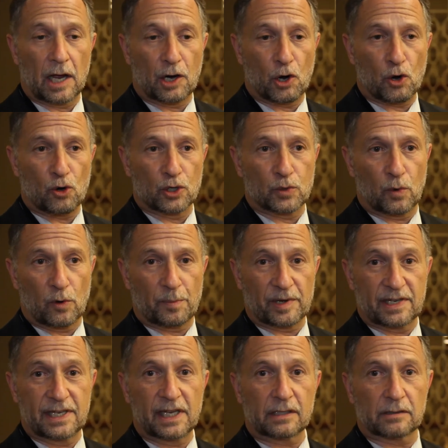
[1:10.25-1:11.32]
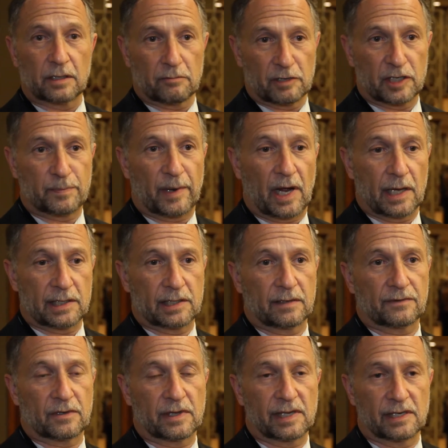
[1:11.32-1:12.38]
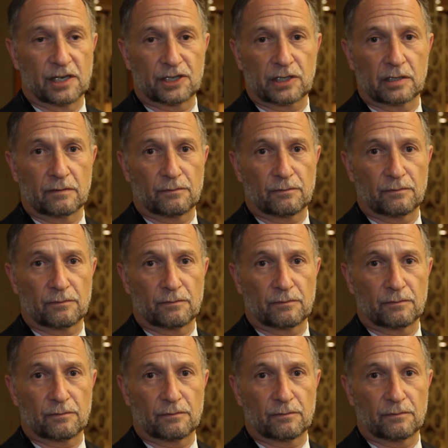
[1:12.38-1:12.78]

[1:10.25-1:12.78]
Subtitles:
girls were particularly responsive to the addition